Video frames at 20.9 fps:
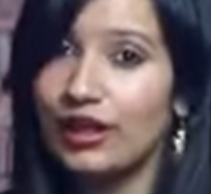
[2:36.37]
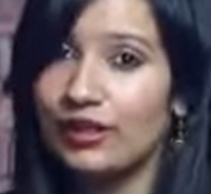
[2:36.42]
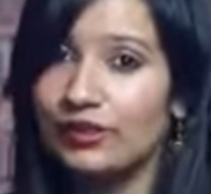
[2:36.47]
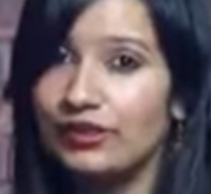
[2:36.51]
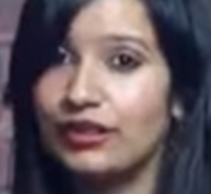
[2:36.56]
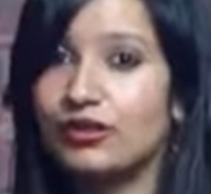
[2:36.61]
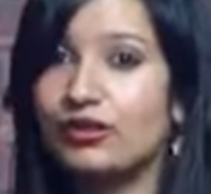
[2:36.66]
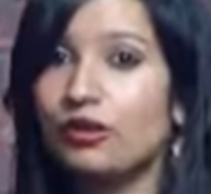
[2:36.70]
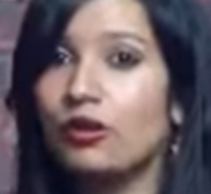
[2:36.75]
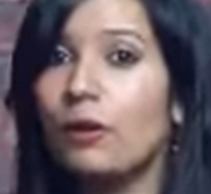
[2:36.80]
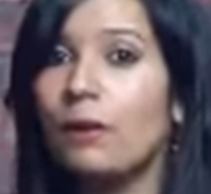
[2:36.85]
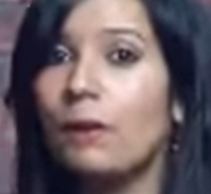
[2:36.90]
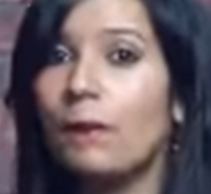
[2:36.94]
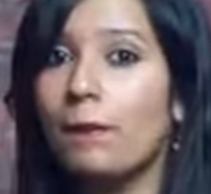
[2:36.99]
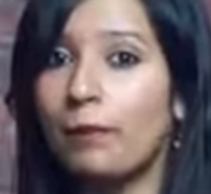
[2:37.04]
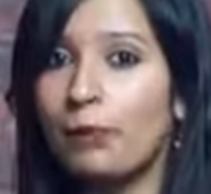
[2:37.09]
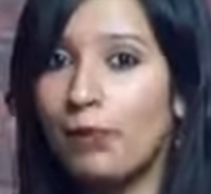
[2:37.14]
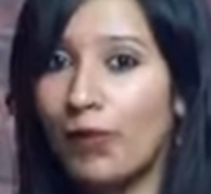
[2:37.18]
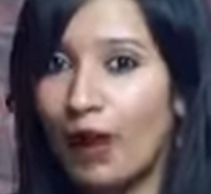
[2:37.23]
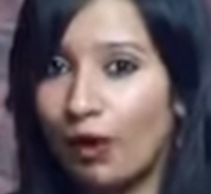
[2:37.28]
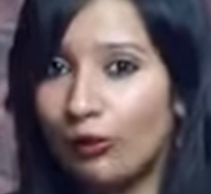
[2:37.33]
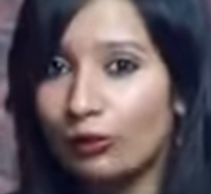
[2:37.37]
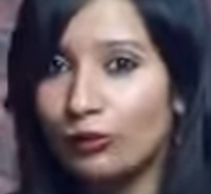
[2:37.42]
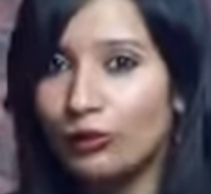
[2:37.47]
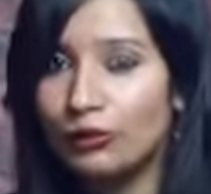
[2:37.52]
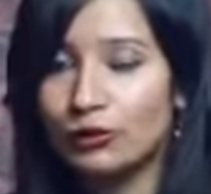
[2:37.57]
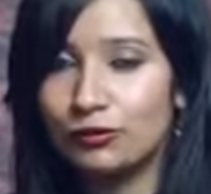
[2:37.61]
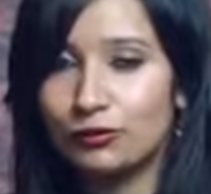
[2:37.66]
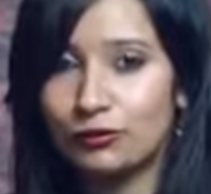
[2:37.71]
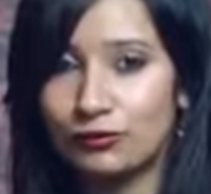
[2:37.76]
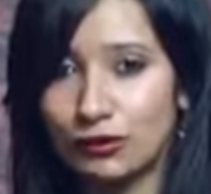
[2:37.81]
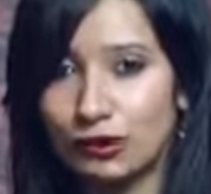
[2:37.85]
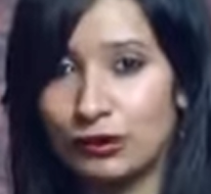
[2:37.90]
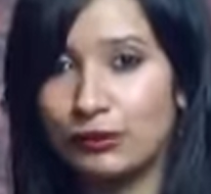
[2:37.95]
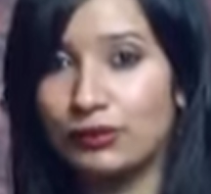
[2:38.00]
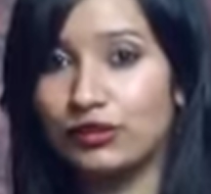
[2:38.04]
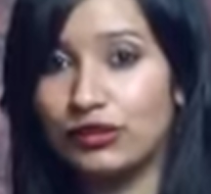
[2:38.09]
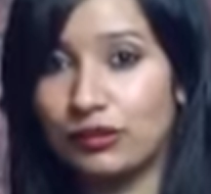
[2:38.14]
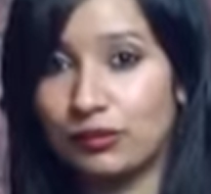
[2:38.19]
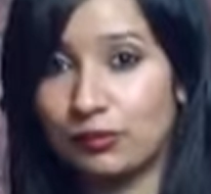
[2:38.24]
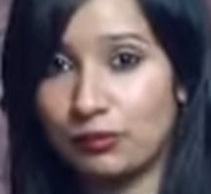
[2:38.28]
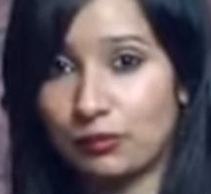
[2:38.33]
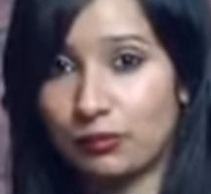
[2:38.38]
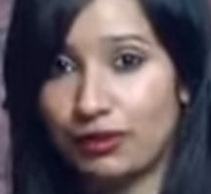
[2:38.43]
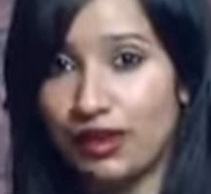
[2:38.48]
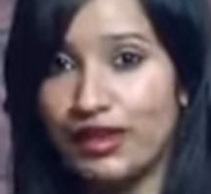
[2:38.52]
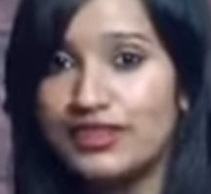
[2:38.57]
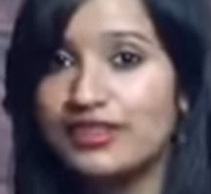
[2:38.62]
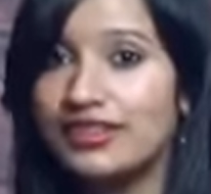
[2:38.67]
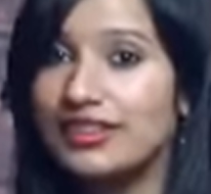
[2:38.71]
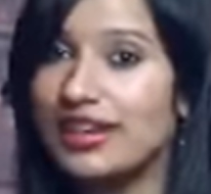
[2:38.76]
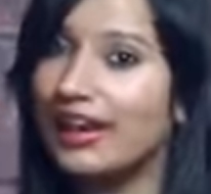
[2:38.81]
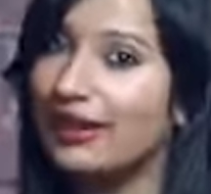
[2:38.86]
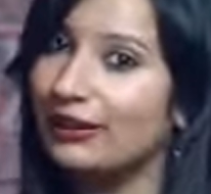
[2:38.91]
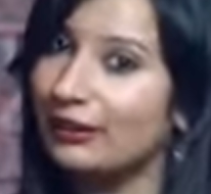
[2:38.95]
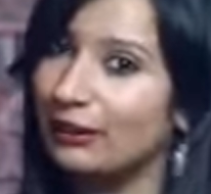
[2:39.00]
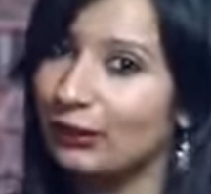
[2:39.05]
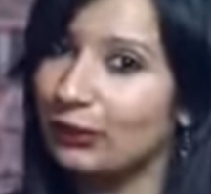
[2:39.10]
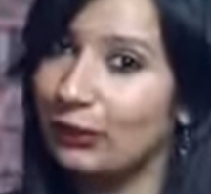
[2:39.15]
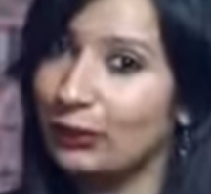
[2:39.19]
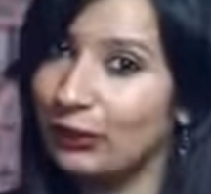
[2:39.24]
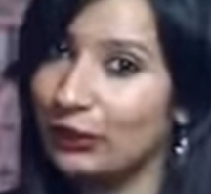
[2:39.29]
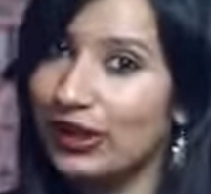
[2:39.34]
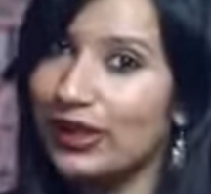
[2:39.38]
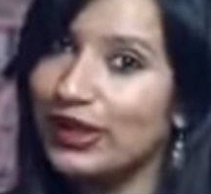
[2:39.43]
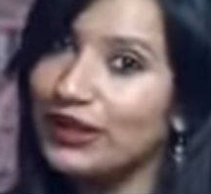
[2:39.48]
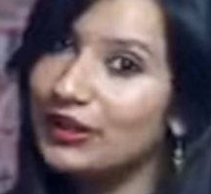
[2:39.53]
then you're bound to feel depressed and low,